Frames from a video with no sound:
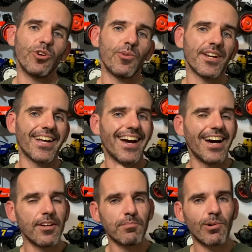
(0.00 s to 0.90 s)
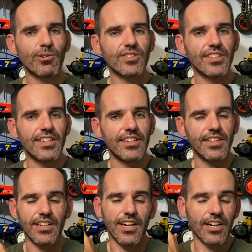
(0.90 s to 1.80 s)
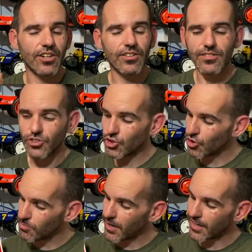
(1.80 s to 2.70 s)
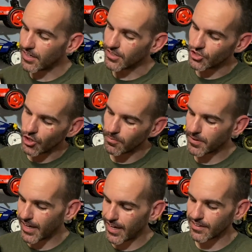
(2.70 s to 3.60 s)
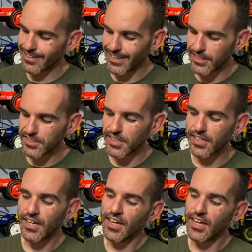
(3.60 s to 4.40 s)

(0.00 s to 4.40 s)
I'm going to unbox the Schumacher Top Cat Classic